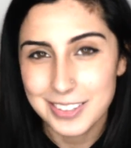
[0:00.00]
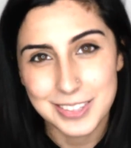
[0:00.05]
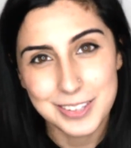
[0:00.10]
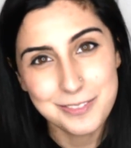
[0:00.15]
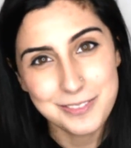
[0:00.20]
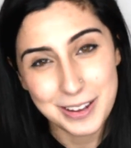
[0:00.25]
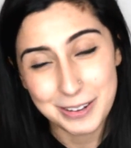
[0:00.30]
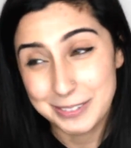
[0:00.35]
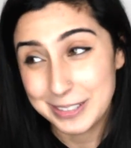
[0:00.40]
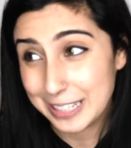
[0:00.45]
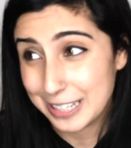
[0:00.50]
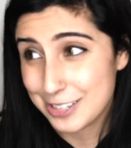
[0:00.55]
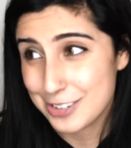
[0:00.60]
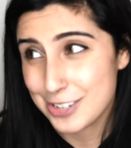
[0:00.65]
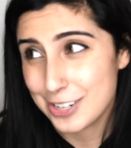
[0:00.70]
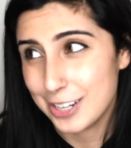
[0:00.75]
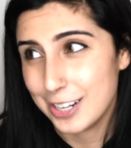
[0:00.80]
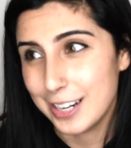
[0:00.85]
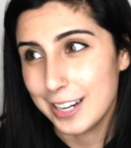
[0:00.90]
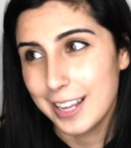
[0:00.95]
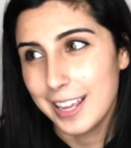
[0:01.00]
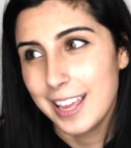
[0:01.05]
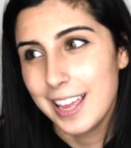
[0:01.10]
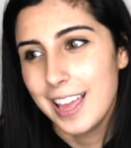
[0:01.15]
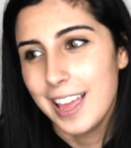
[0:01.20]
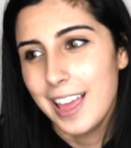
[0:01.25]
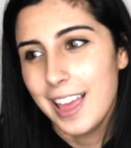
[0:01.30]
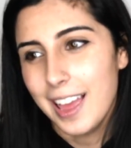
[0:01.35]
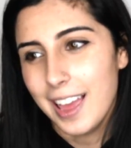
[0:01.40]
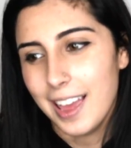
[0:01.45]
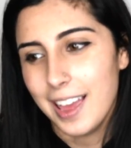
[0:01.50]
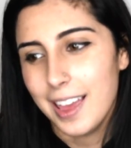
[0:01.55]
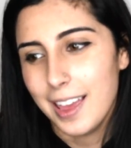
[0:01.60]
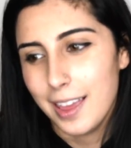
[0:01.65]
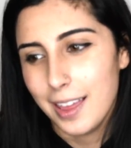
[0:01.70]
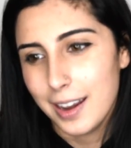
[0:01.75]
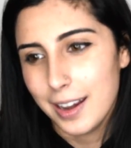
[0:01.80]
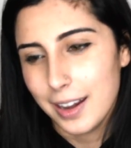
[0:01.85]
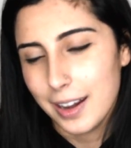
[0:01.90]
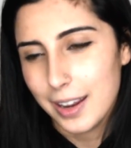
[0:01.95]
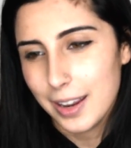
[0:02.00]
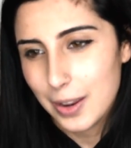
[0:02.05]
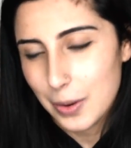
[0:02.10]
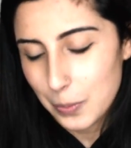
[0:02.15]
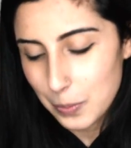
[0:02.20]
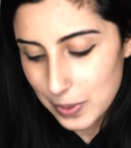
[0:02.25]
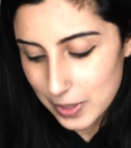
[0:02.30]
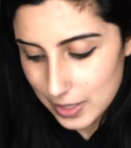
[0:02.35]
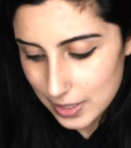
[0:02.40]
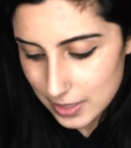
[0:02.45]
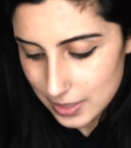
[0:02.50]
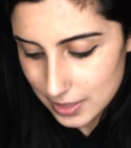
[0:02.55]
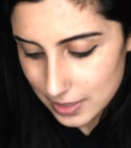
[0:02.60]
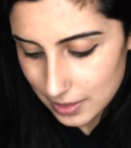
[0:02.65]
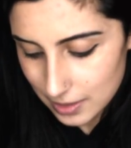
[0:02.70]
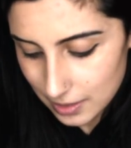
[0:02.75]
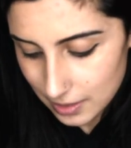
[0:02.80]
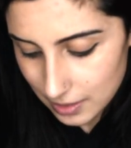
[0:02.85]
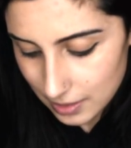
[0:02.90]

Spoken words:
on the foundation, and it was